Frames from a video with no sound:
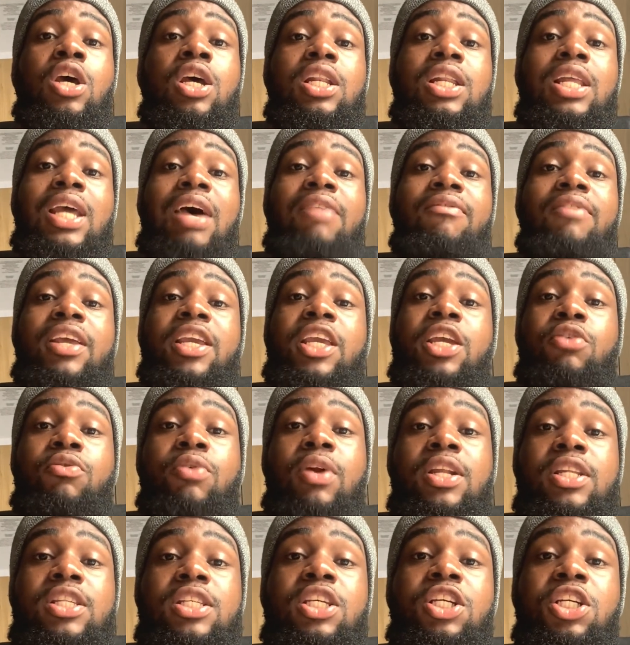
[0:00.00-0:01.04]
They have a
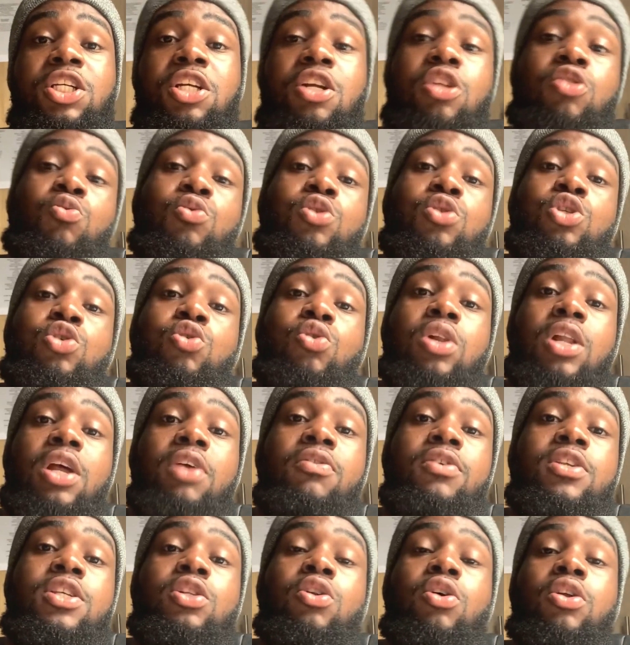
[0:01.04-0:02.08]
red t-shirt with UCLAN
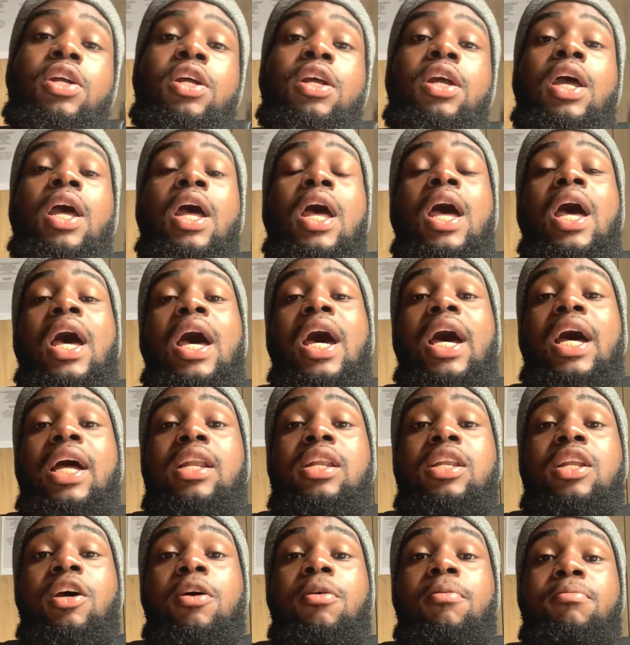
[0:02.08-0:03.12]
written on it,
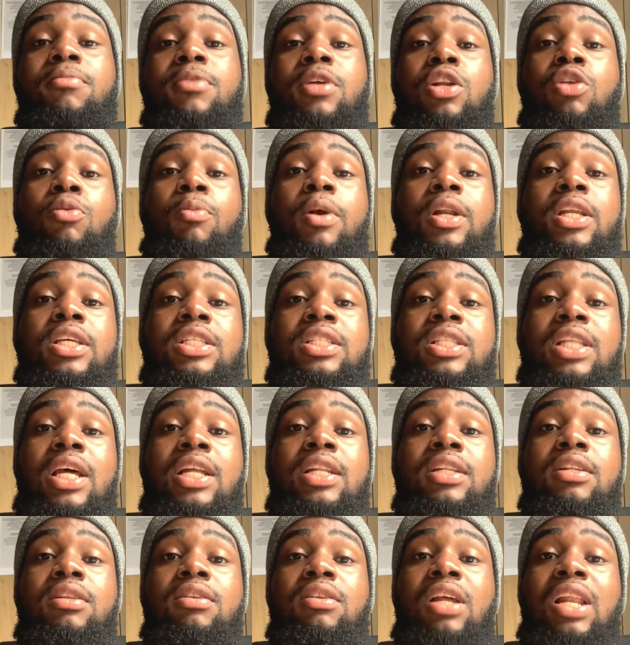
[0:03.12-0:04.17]
and they normally
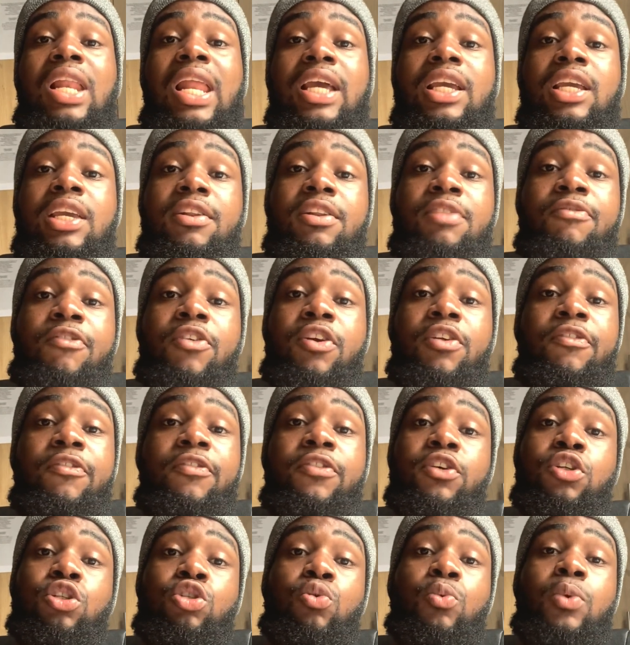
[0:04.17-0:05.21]
stand for the
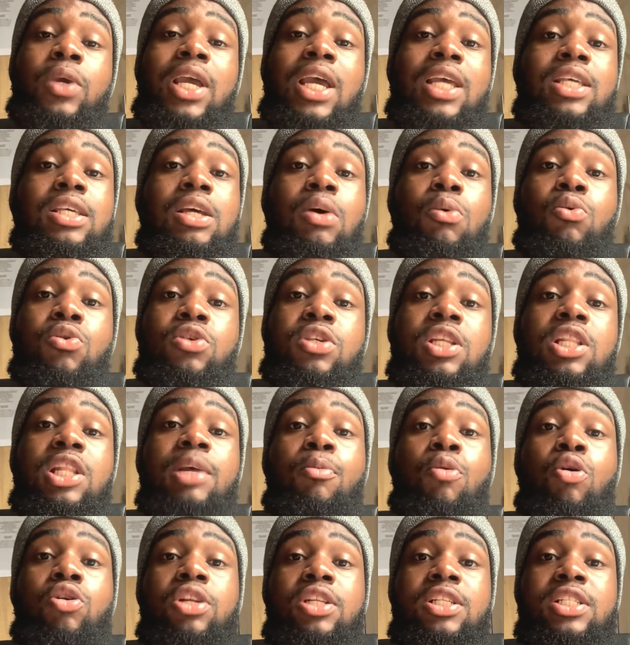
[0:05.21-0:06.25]
first week. I will see
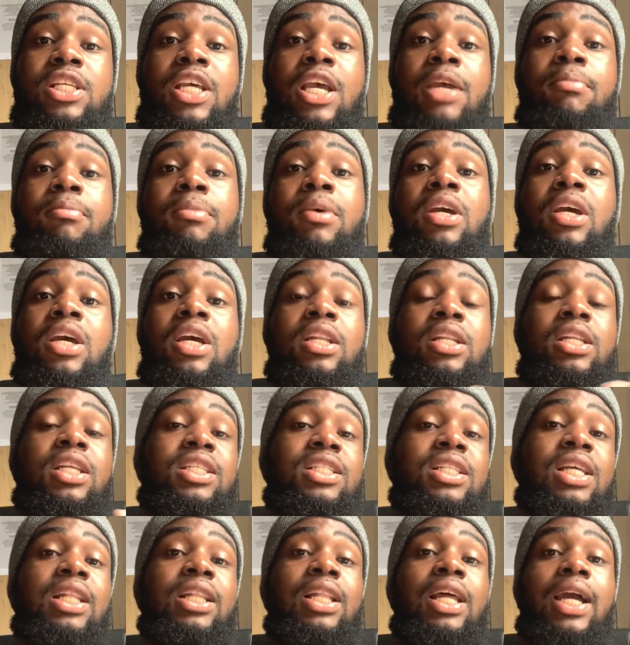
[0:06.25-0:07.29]
them all the time. They
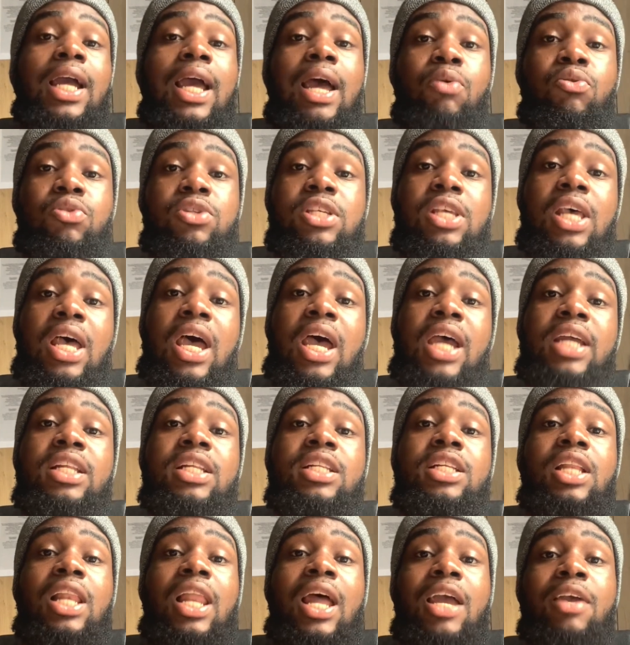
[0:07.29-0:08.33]
stand outside in
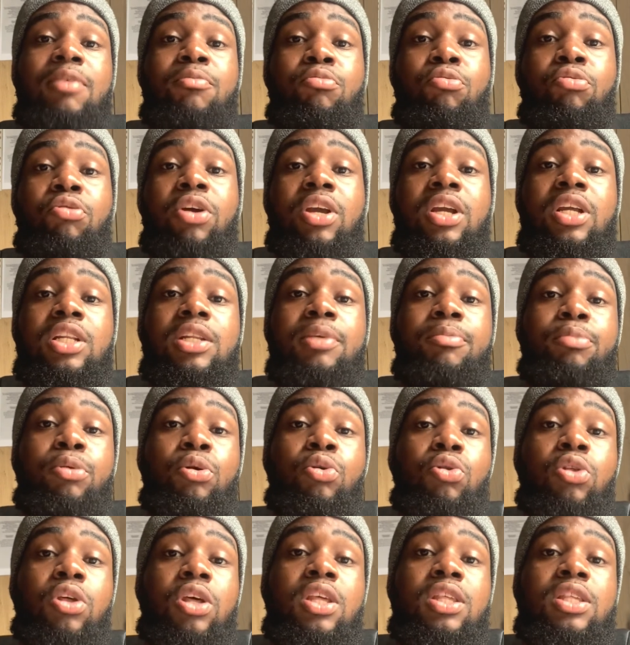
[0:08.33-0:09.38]
the library, in the
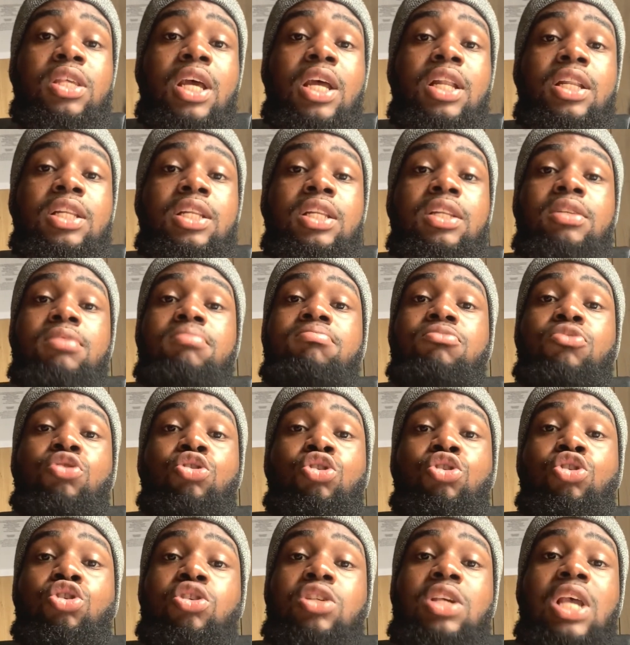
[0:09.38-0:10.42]
buildings, and you
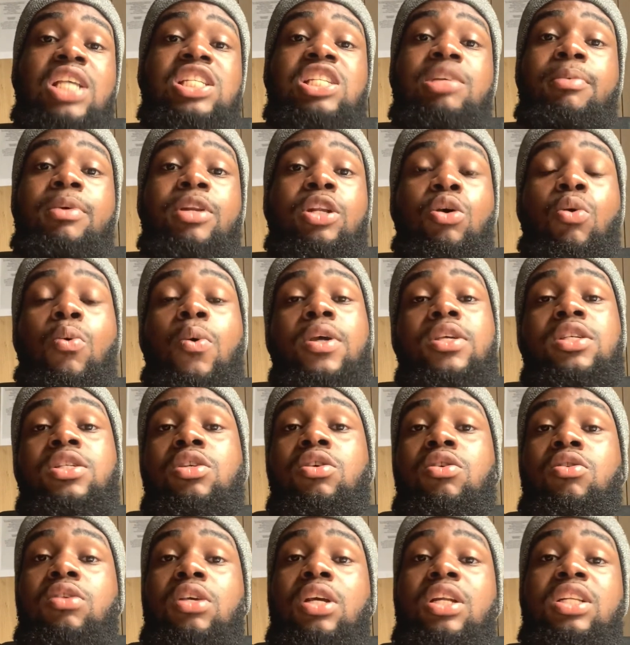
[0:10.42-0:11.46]
can just ask them any
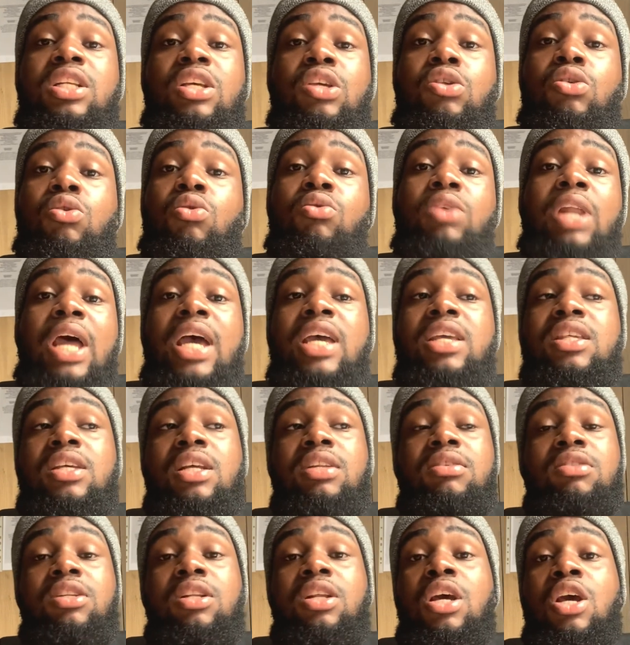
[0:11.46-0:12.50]
questions, and they're so nice
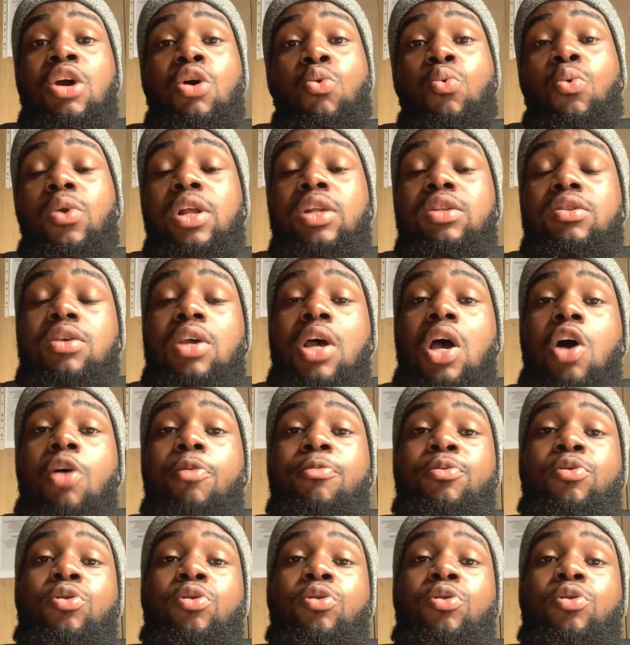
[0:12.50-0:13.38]
and willing to help.